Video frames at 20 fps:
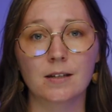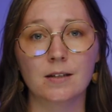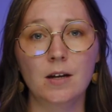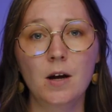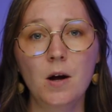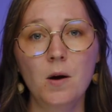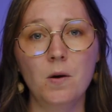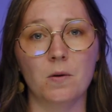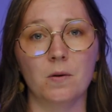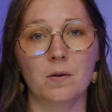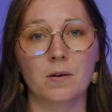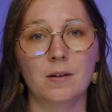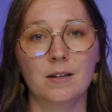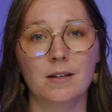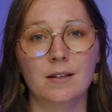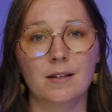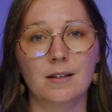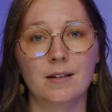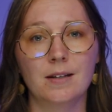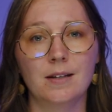No,
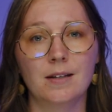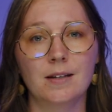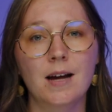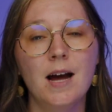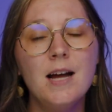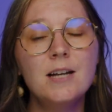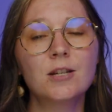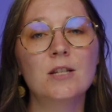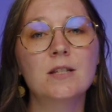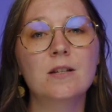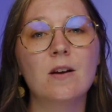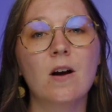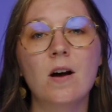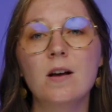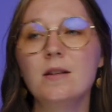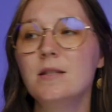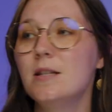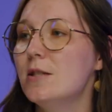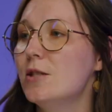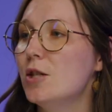God just
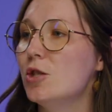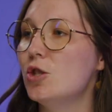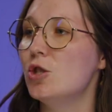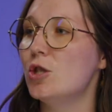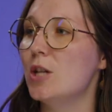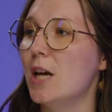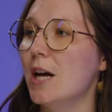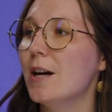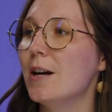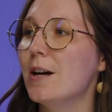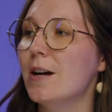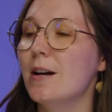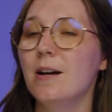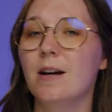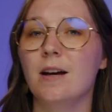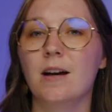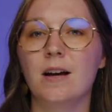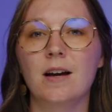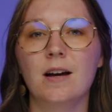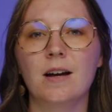calls us to share
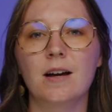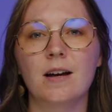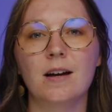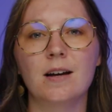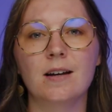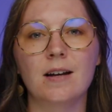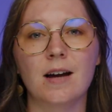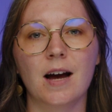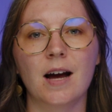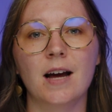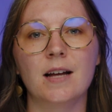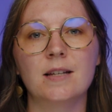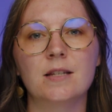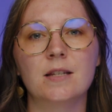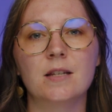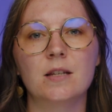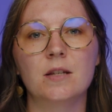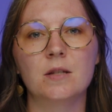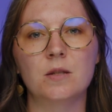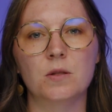
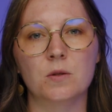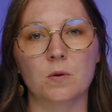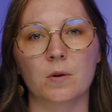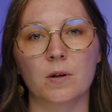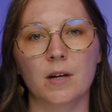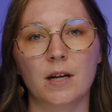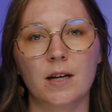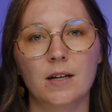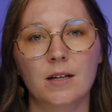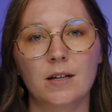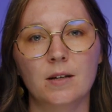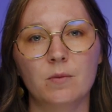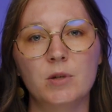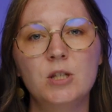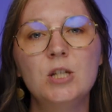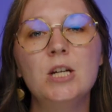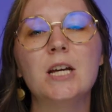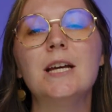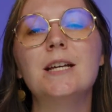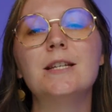God's story,
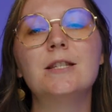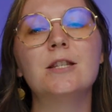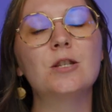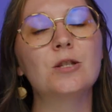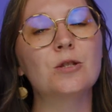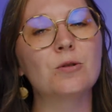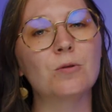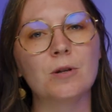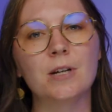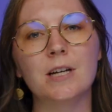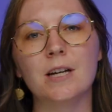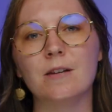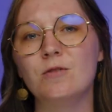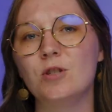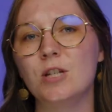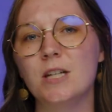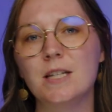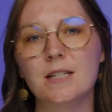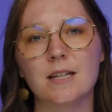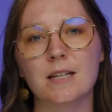which is the story of
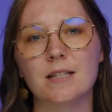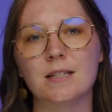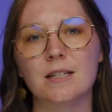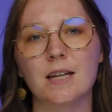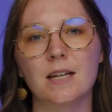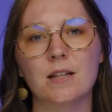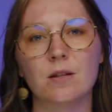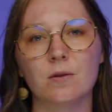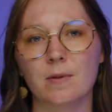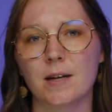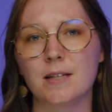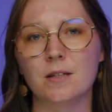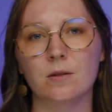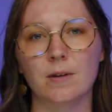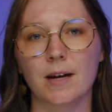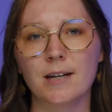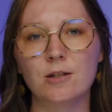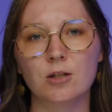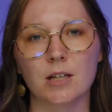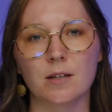Jesus and the
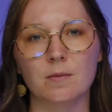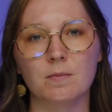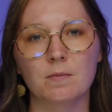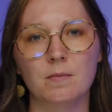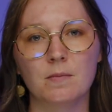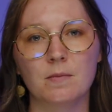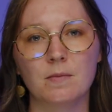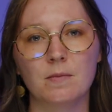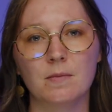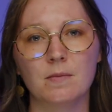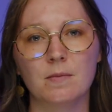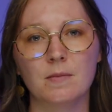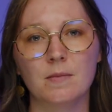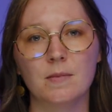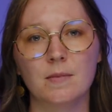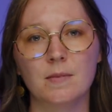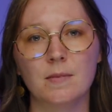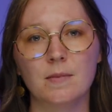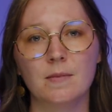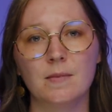resurrection.
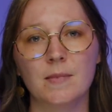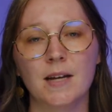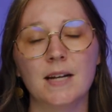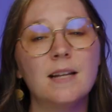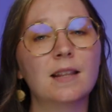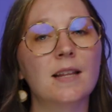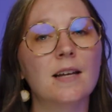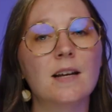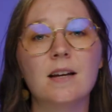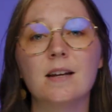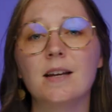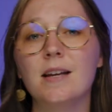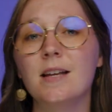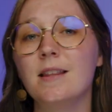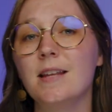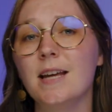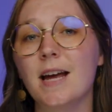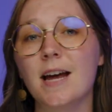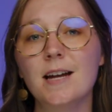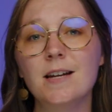And at the,
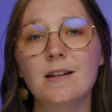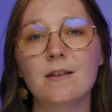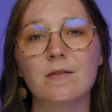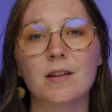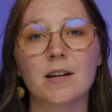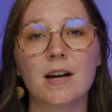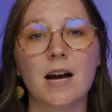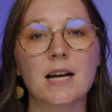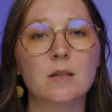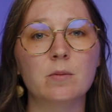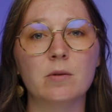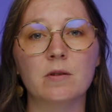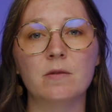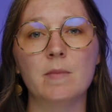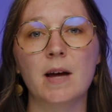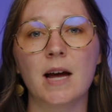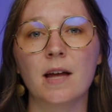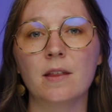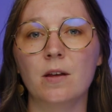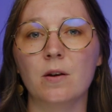at the end of the Gospel of
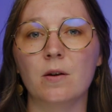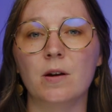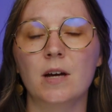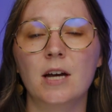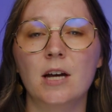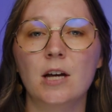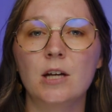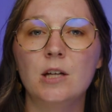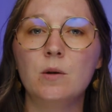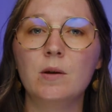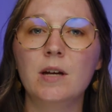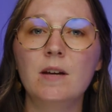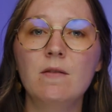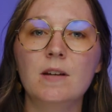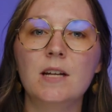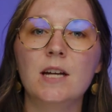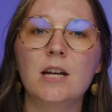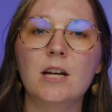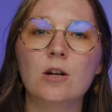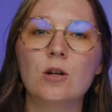Matthew, you
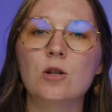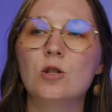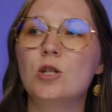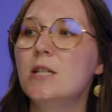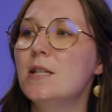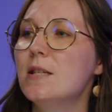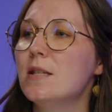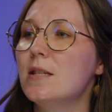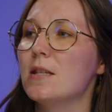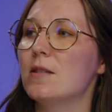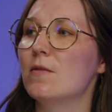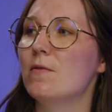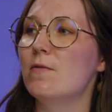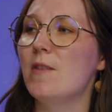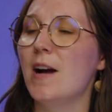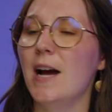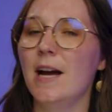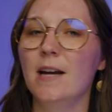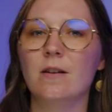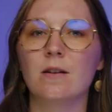even hear Jesus'
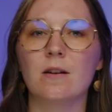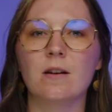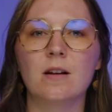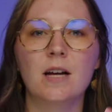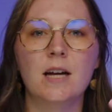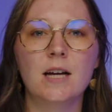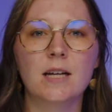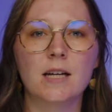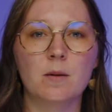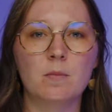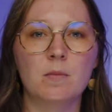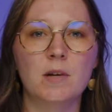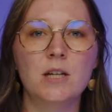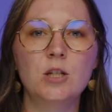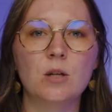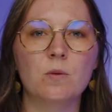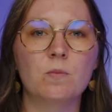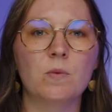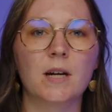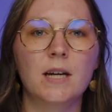final
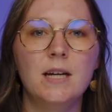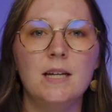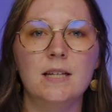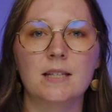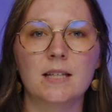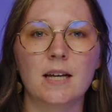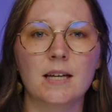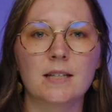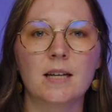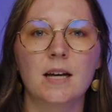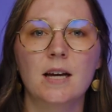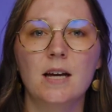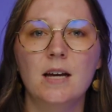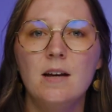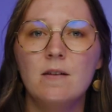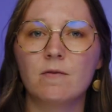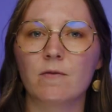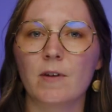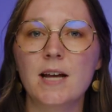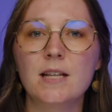commission where he says,
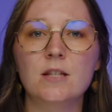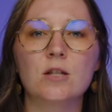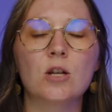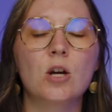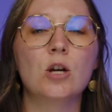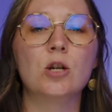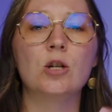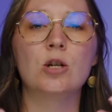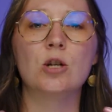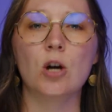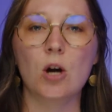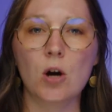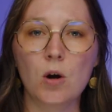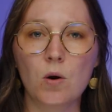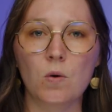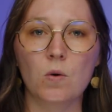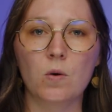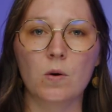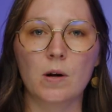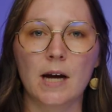Friends,
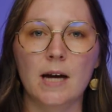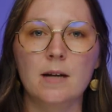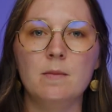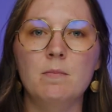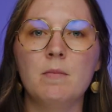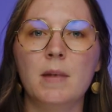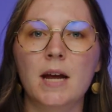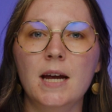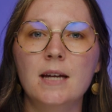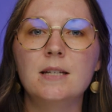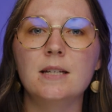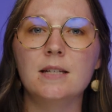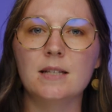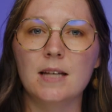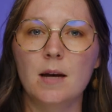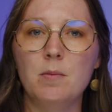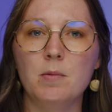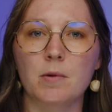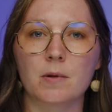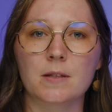go and make
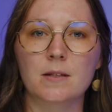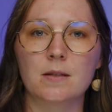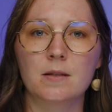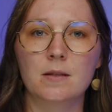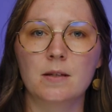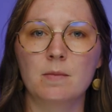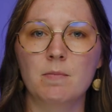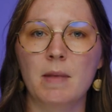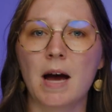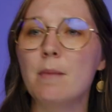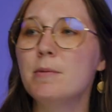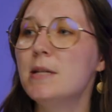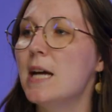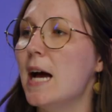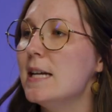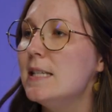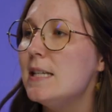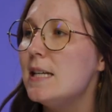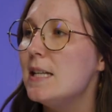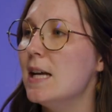disciples,
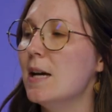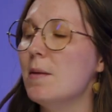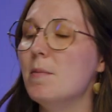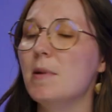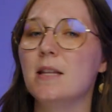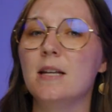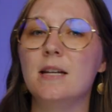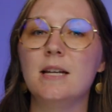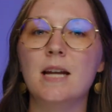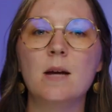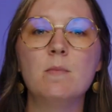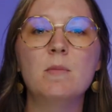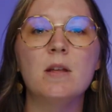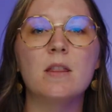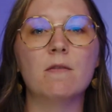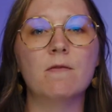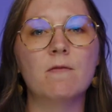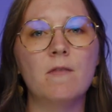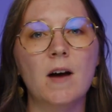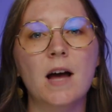baptizing them in the name of
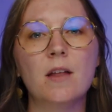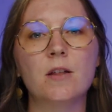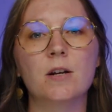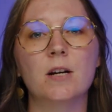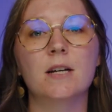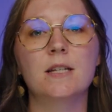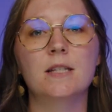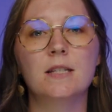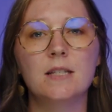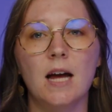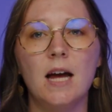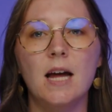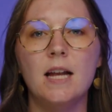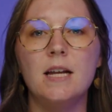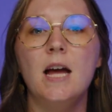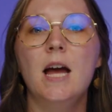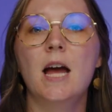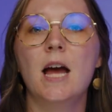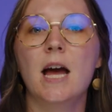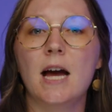the Father,
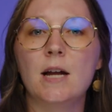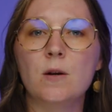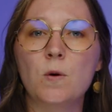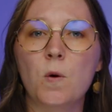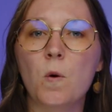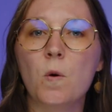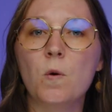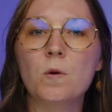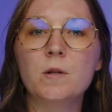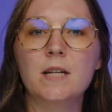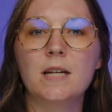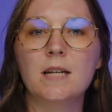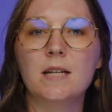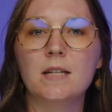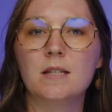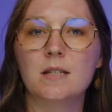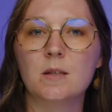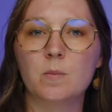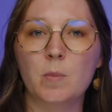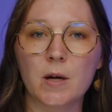Son, and Holy
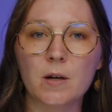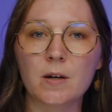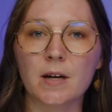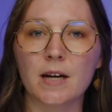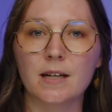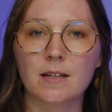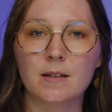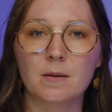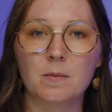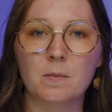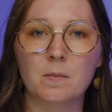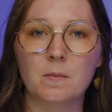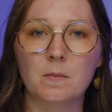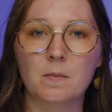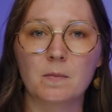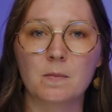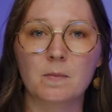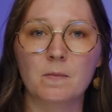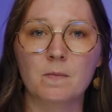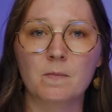Spirit.
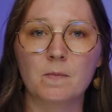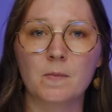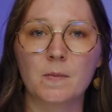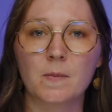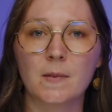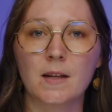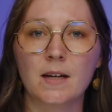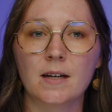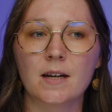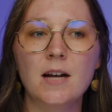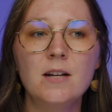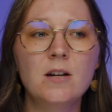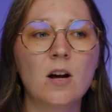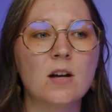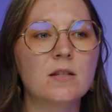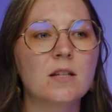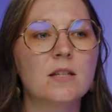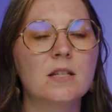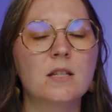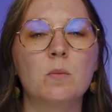God
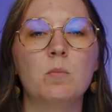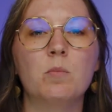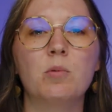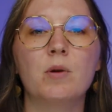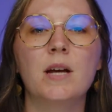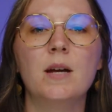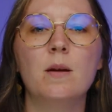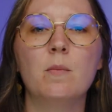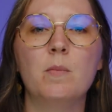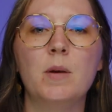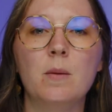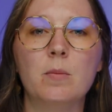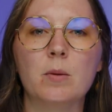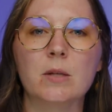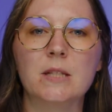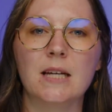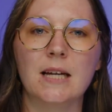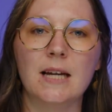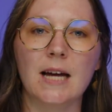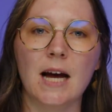calls us to bring people
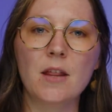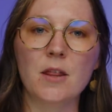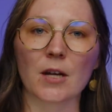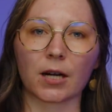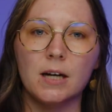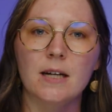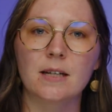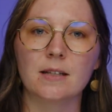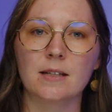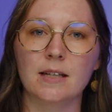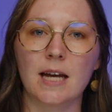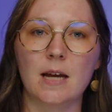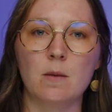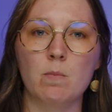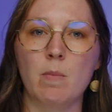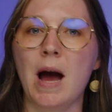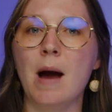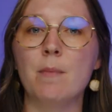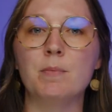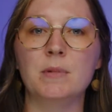together in
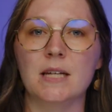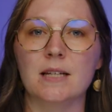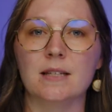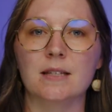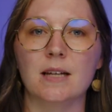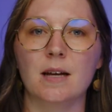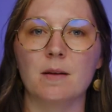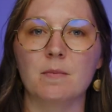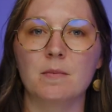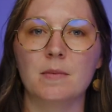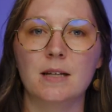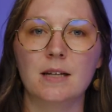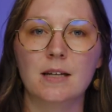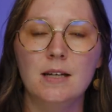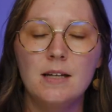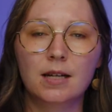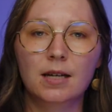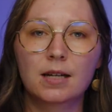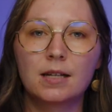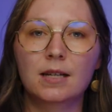baptism,
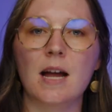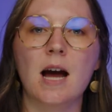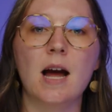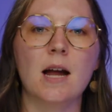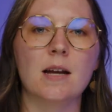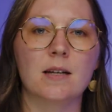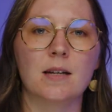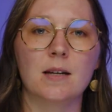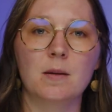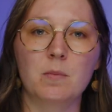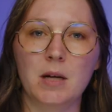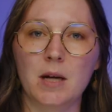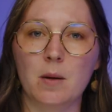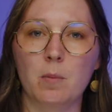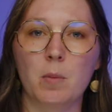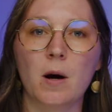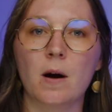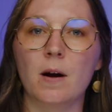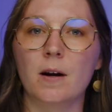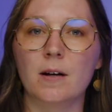not be
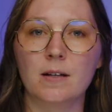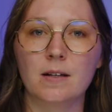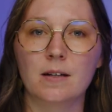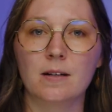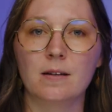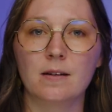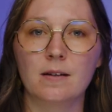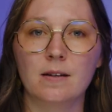apart.